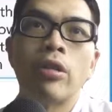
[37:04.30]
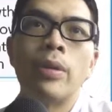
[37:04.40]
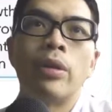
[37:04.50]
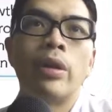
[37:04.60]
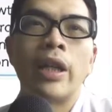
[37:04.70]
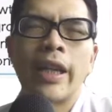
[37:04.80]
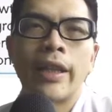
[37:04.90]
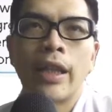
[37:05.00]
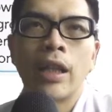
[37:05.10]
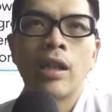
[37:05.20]

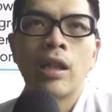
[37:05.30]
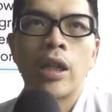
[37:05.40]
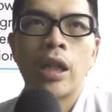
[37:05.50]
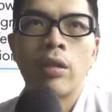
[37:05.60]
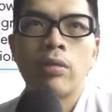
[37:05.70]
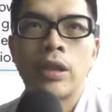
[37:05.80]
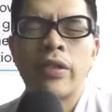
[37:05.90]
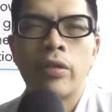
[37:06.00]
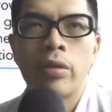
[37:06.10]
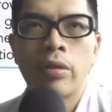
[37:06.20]
relating inclusive
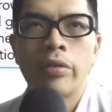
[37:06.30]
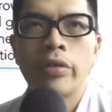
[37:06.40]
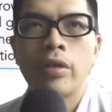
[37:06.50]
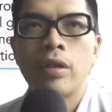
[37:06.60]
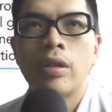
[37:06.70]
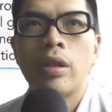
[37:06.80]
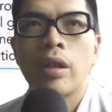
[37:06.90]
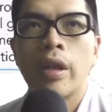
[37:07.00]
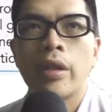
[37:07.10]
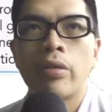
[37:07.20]
growth,
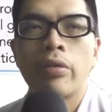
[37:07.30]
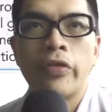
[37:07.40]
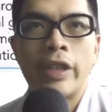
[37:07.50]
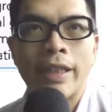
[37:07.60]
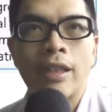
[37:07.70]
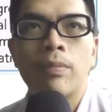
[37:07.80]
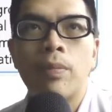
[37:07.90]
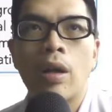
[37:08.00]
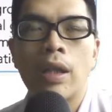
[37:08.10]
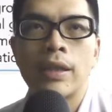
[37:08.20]
okay, to fiscal
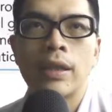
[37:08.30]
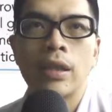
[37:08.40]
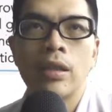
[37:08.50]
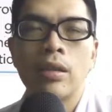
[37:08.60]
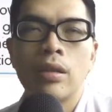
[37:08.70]
policy.